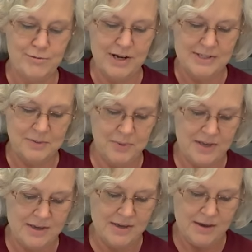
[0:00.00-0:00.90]

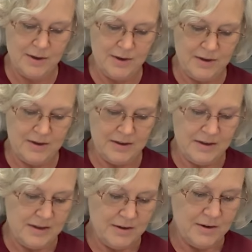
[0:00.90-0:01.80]
recipe
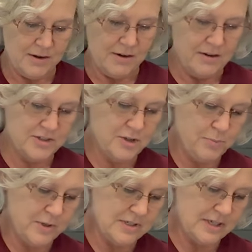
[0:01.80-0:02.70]
to
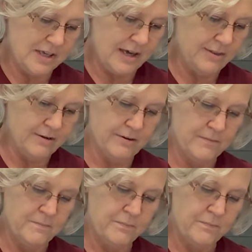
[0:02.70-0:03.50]
put together.